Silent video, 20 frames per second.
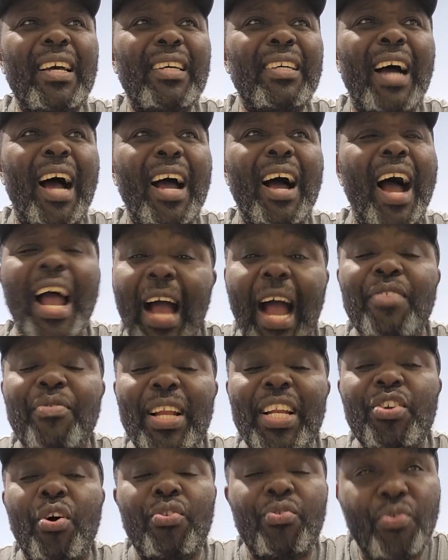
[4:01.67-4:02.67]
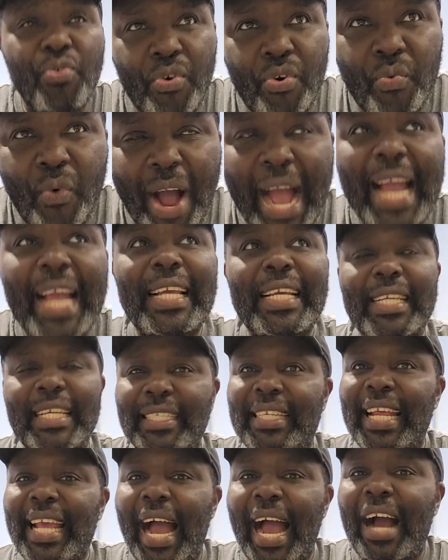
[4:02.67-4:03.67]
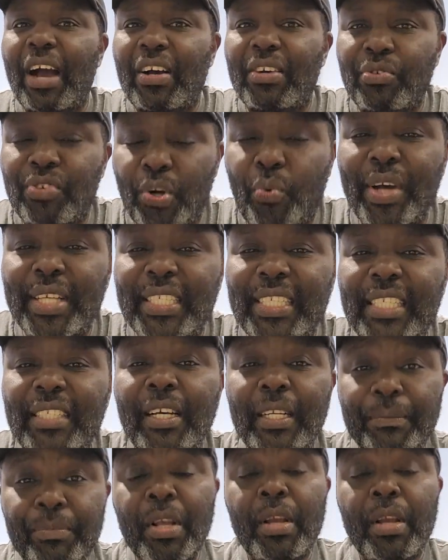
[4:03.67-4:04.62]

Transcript: I really don't know why they are requesting